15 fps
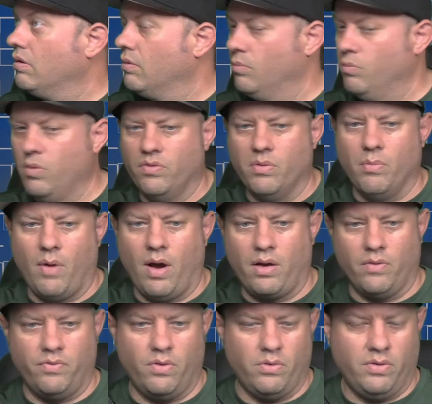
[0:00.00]
move the
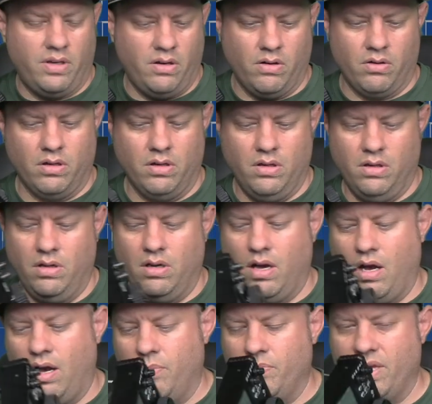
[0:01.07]
microphone here.
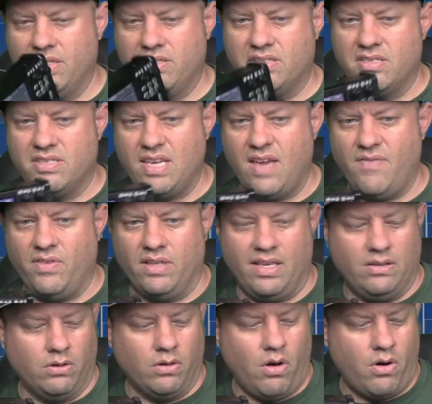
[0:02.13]
Um, it's
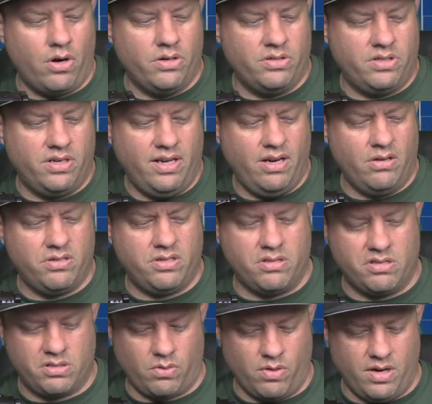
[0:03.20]
deceivingly large. Here's the
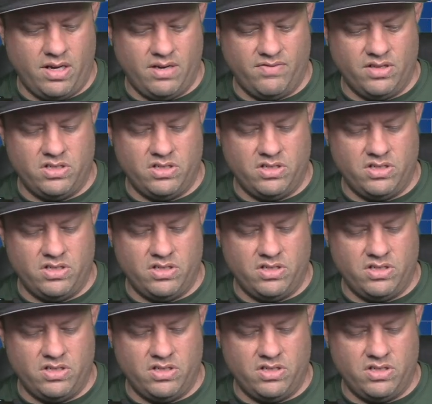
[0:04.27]
screen of the